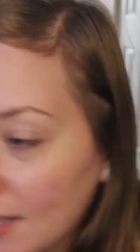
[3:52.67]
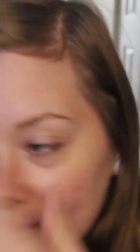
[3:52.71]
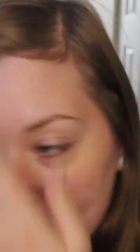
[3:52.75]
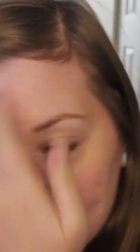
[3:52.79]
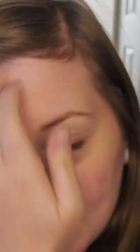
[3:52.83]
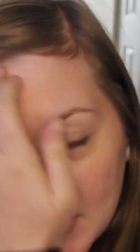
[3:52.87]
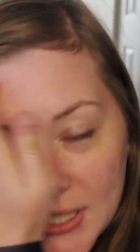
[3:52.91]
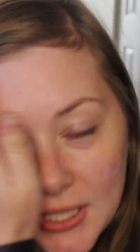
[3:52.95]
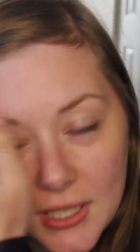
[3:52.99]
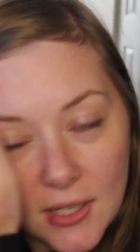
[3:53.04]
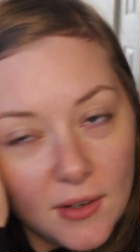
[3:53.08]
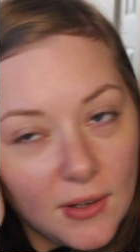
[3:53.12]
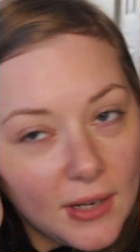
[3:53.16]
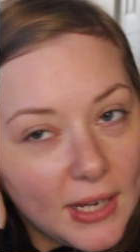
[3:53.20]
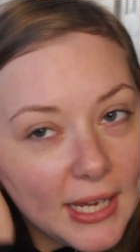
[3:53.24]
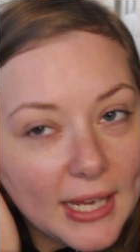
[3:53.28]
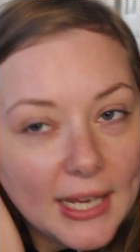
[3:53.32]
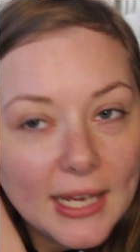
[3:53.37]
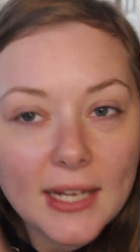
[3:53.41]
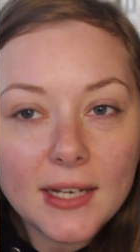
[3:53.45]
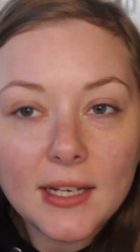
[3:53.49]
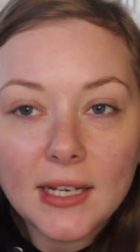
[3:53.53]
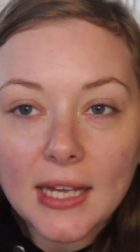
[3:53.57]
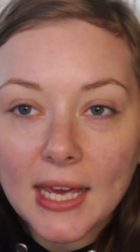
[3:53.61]
I'm going to go
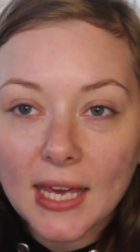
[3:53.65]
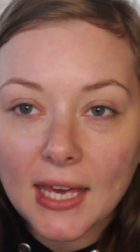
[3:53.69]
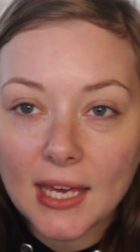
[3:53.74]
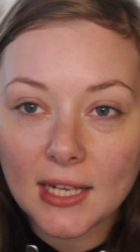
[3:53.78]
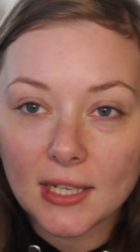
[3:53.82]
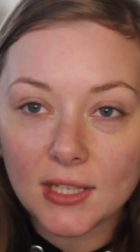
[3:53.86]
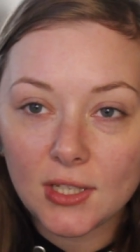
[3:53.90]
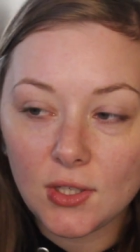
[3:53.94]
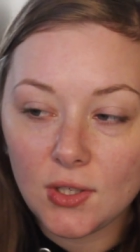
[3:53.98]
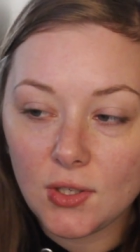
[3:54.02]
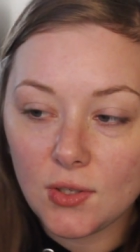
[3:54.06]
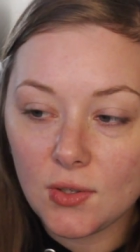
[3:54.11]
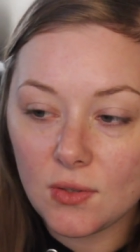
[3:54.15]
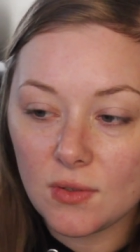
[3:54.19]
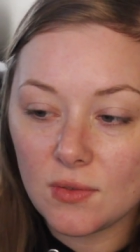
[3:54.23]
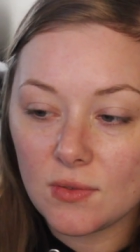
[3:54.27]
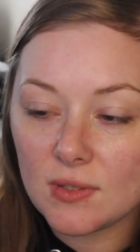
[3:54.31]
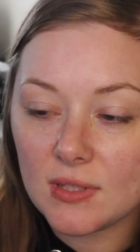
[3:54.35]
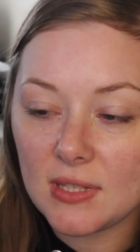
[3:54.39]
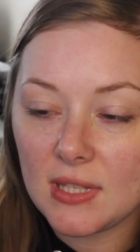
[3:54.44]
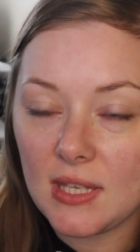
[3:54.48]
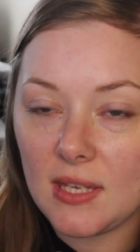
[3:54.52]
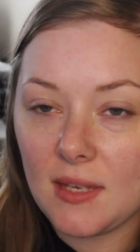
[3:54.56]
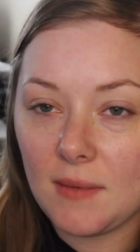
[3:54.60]
ahead and use
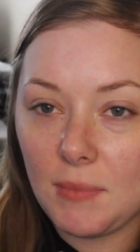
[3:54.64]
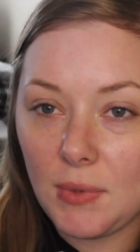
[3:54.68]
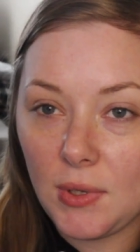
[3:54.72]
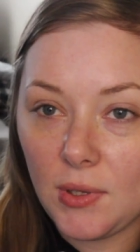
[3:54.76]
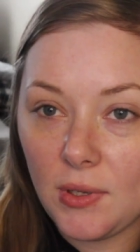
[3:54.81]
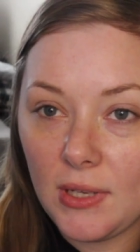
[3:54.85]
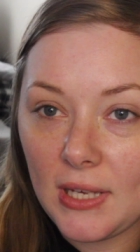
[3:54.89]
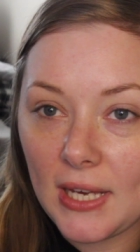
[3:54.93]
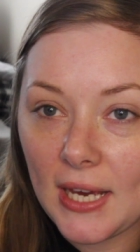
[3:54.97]
the Beauty